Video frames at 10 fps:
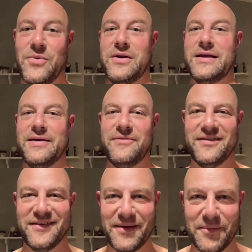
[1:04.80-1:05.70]
want to give it
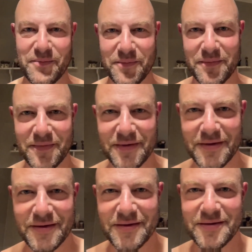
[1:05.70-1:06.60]
some
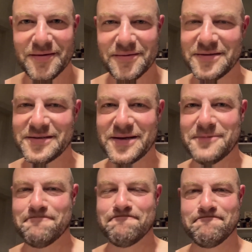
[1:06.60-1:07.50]

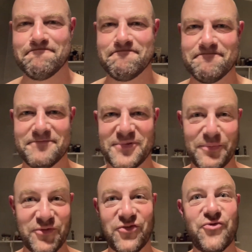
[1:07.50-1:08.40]
some some
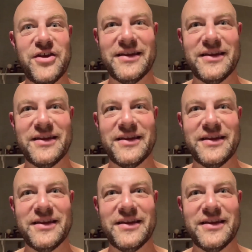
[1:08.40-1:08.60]
screen